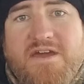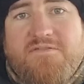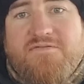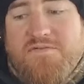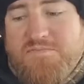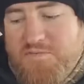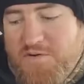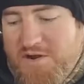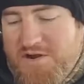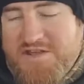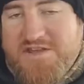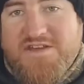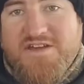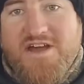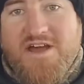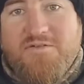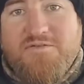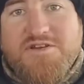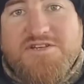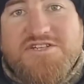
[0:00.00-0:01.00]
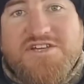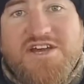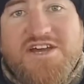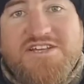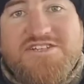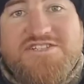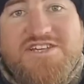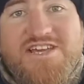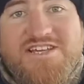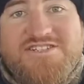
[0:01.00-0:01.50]
everybody irish
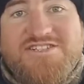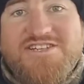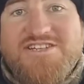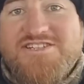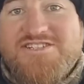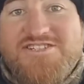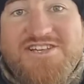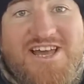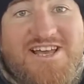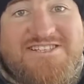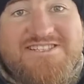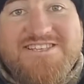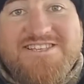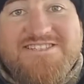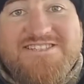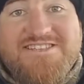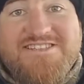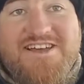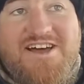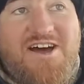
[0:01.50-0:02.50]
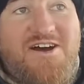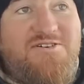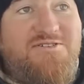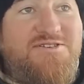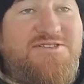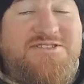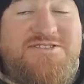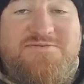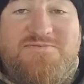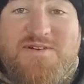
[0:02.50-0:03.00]
guy jg jesse's in the
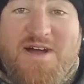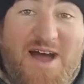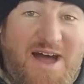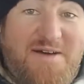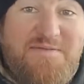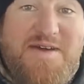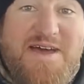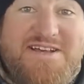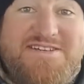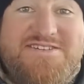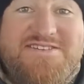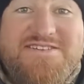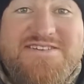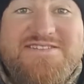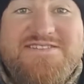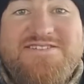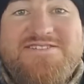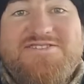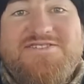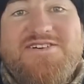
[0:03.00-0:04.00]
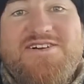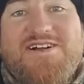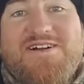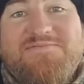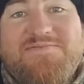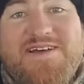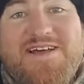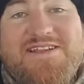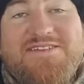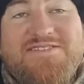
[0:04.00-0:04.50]
house i'm actually in the truck
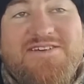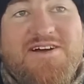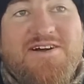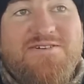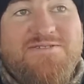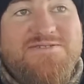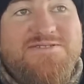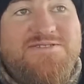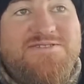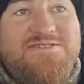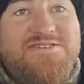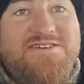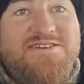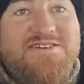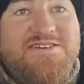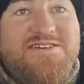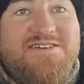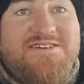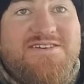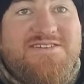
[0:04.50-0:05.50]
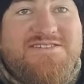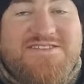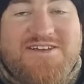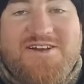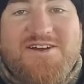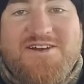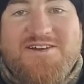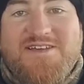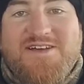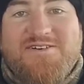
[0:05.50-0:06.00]
i'm not in the house
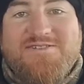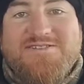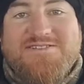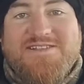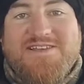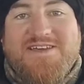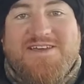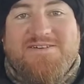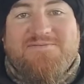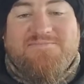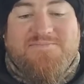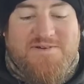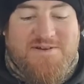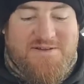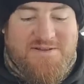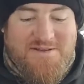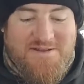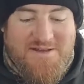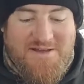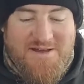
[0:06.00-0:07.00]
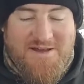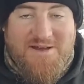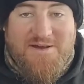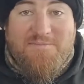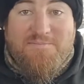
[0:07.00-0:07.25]
sorry that was lame but uh,